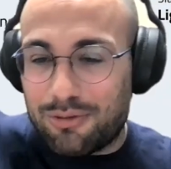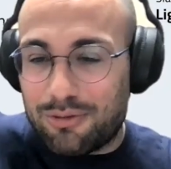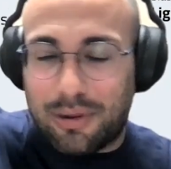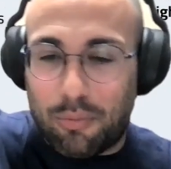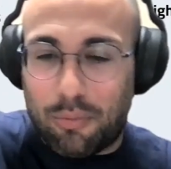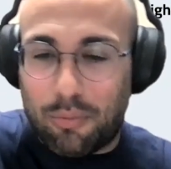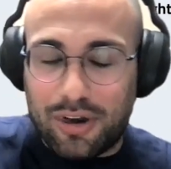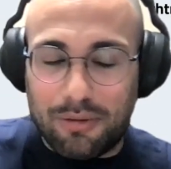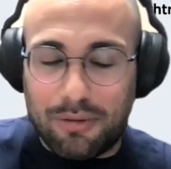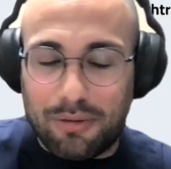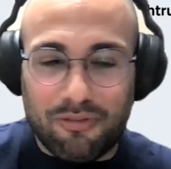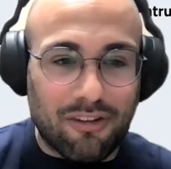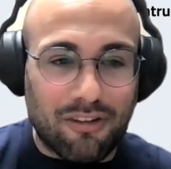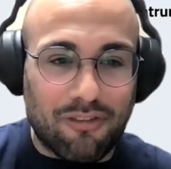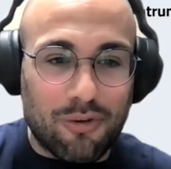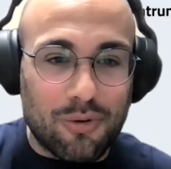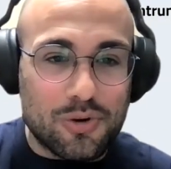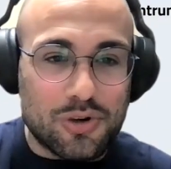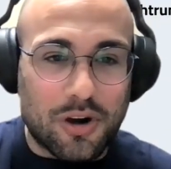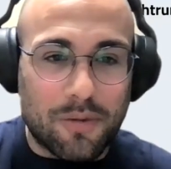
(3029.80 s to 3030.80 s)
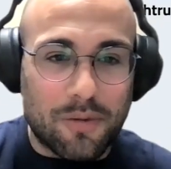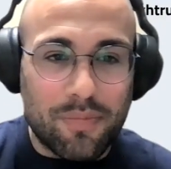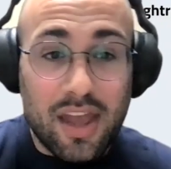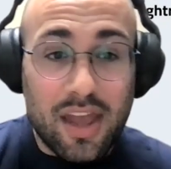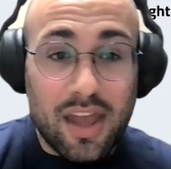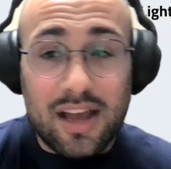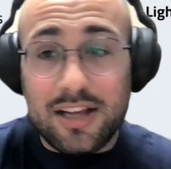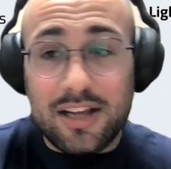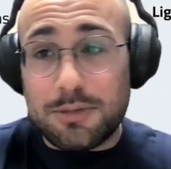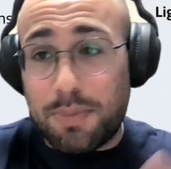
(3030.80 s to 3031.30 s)
somewhere in the future.
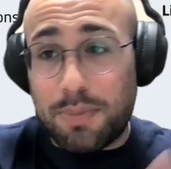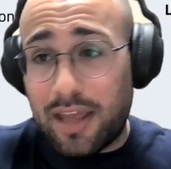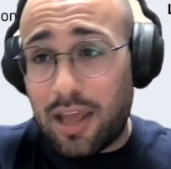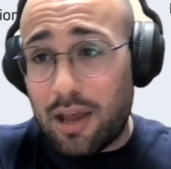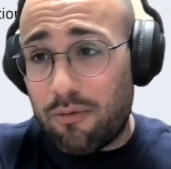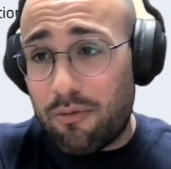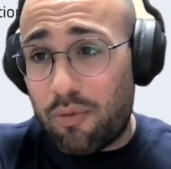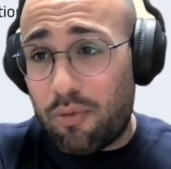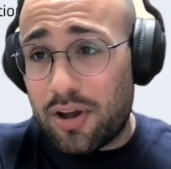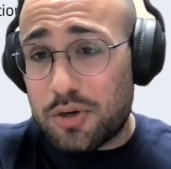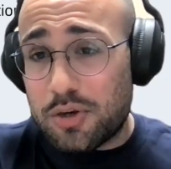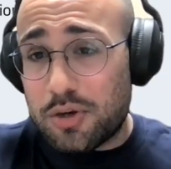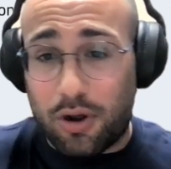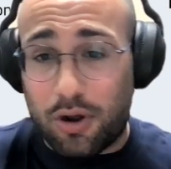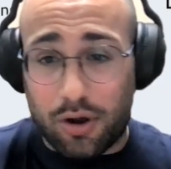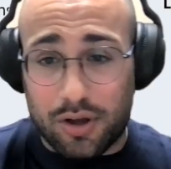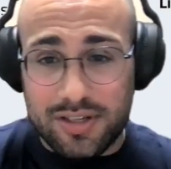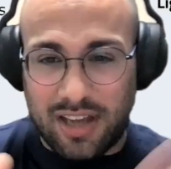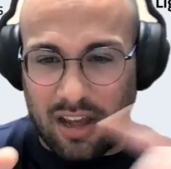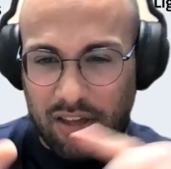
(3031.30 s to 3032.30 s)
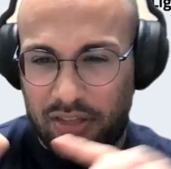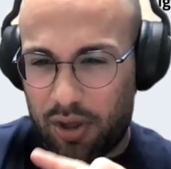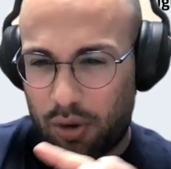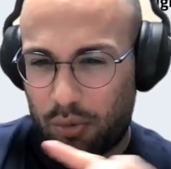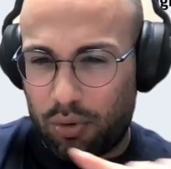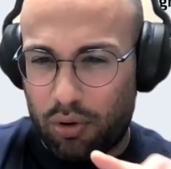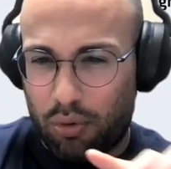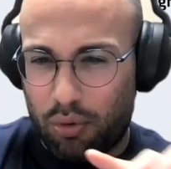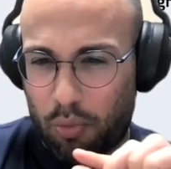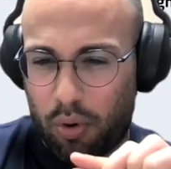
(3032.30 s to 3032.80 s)
Speaking of which, because I
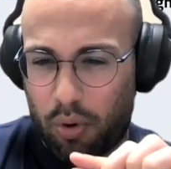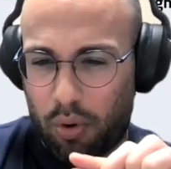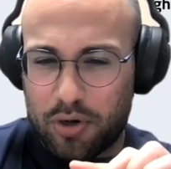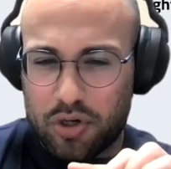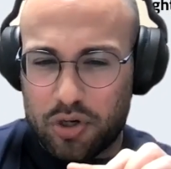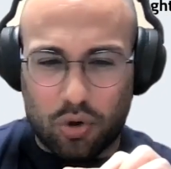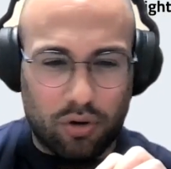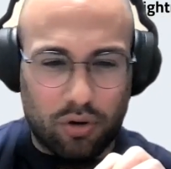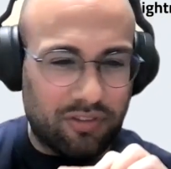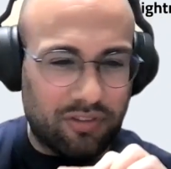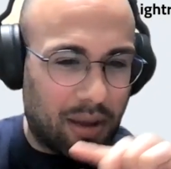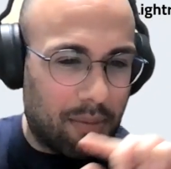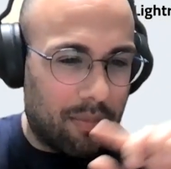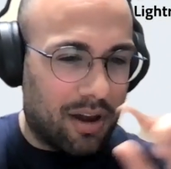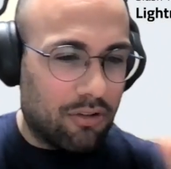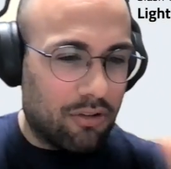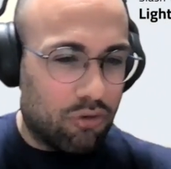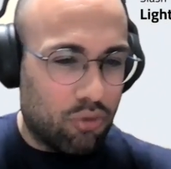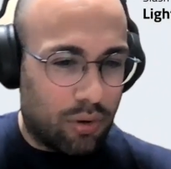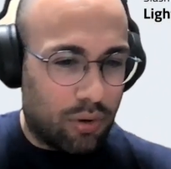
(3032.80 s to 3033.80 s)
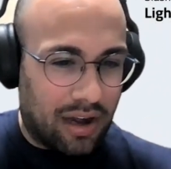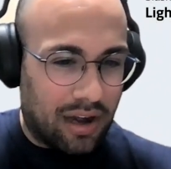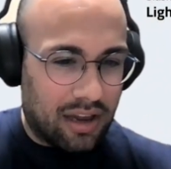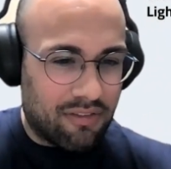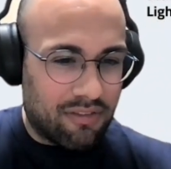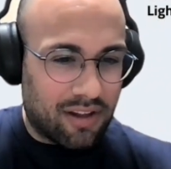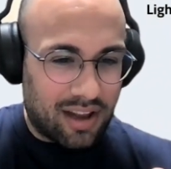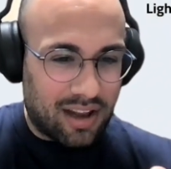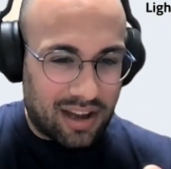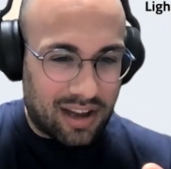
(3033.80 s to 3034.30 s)
think we're a bit short of time, and I do want to
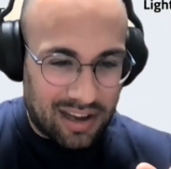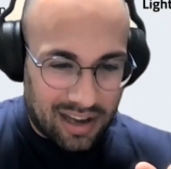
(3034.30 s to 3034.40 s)
leave